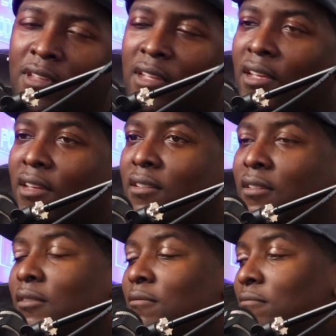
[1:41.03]
And
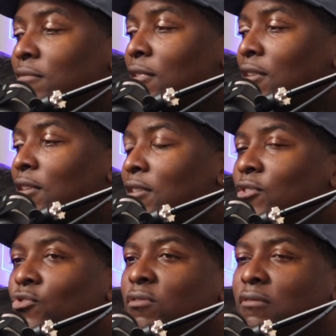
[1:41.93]

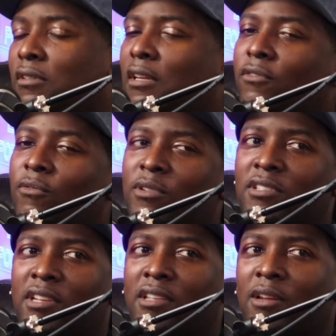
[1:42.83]
I don't want to
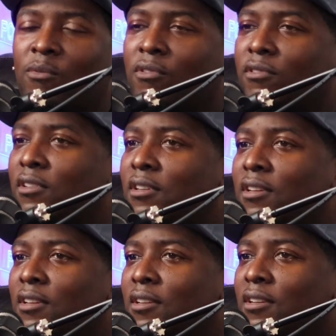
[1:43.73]
say that word,
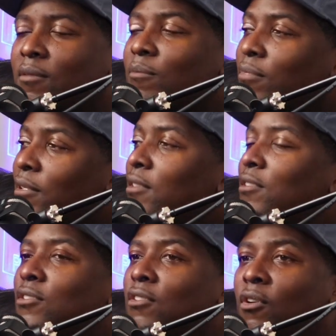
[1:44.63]
but
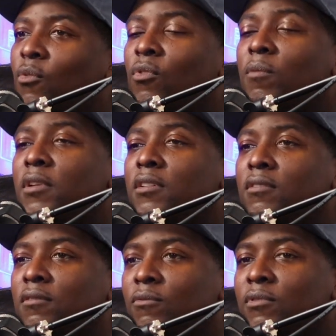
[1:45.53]
this young woman
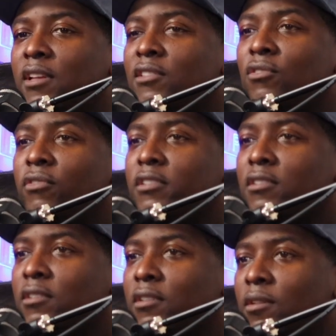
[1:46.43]
was
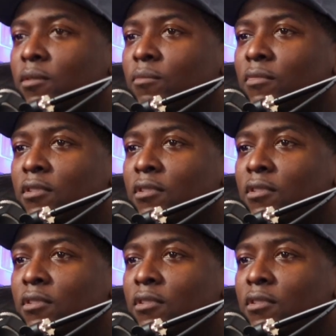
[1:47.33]
interested in him.